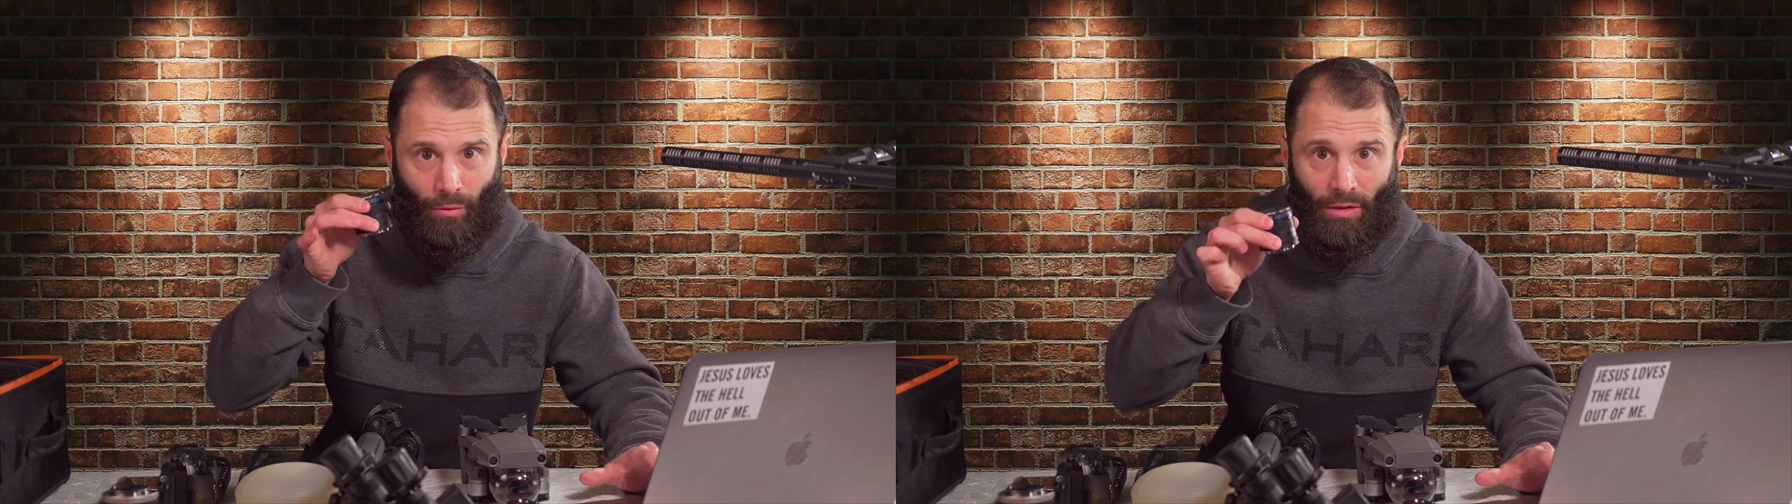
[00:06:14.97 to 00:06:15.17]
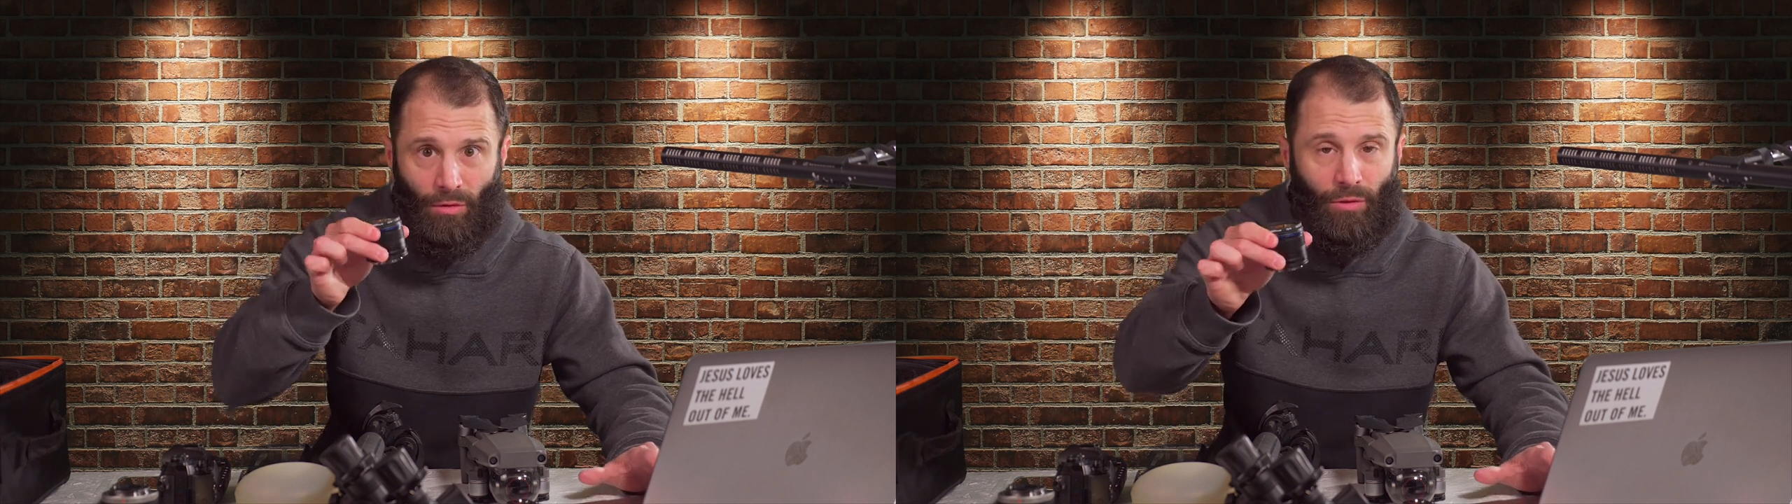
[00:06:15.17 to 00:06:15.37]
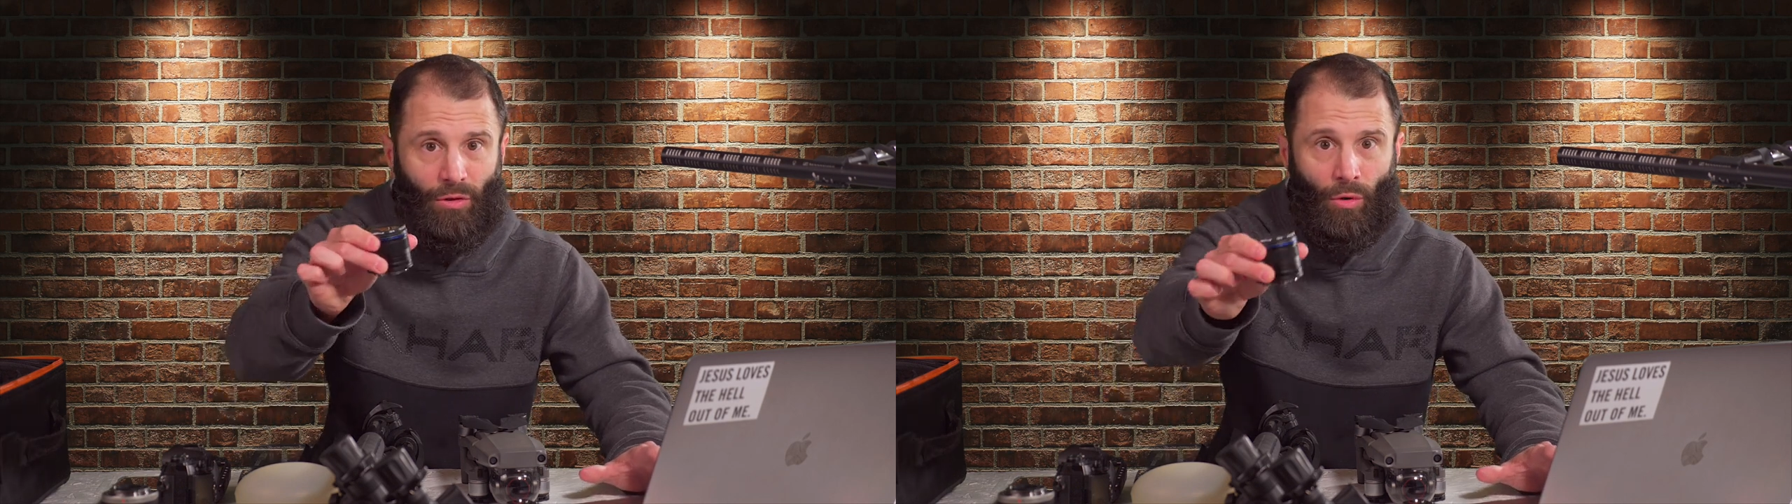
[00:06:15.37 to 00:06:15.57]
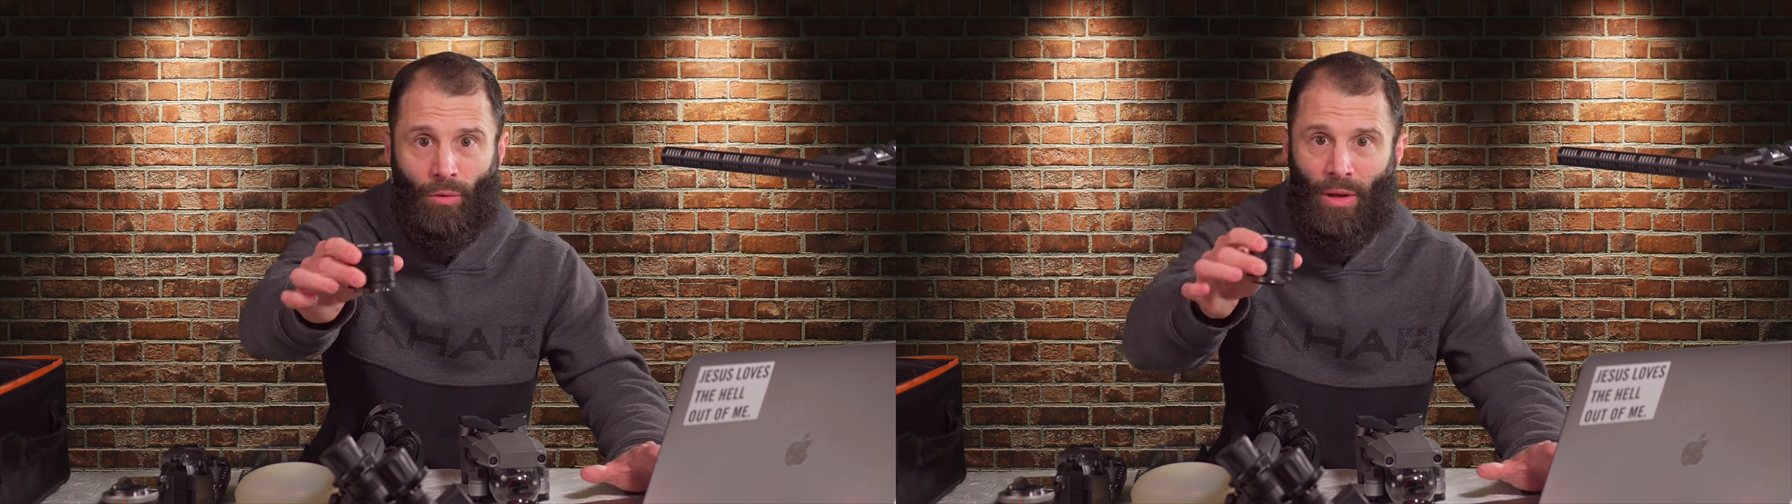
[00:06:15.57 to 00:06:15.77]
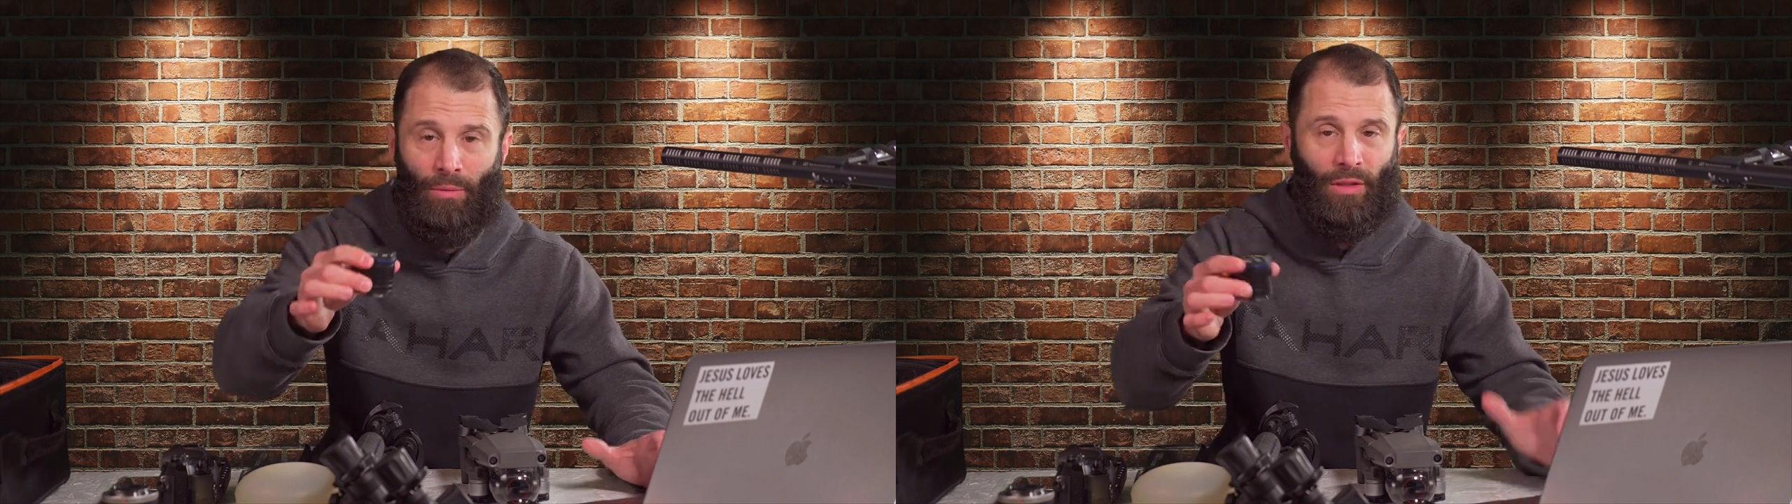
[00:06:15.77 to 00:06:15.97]
right through a
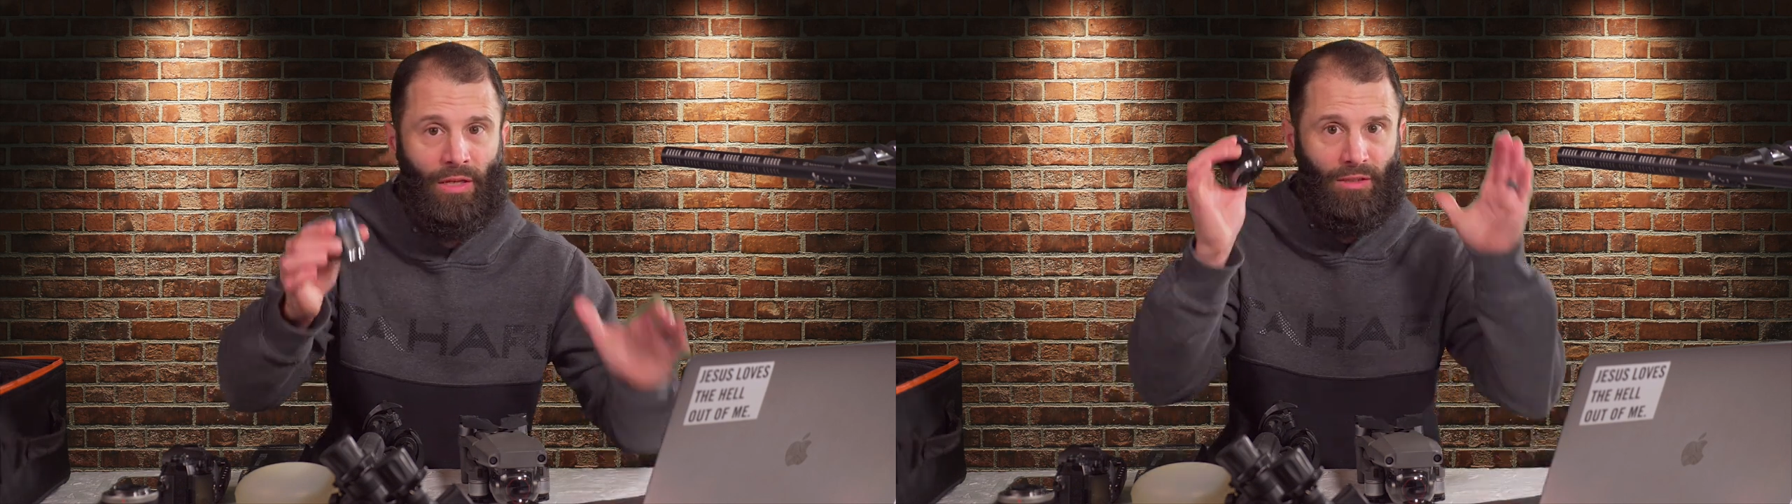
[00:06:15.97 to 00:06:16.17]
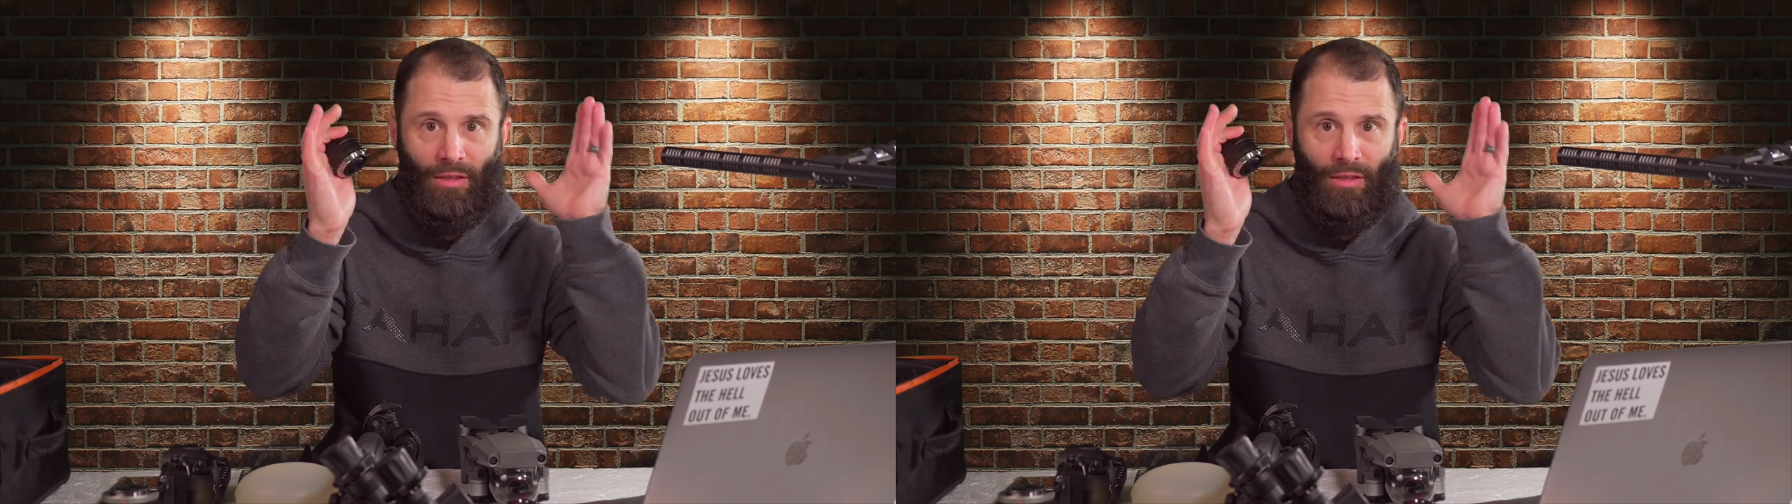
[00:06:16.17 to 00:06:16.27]
doorway with this,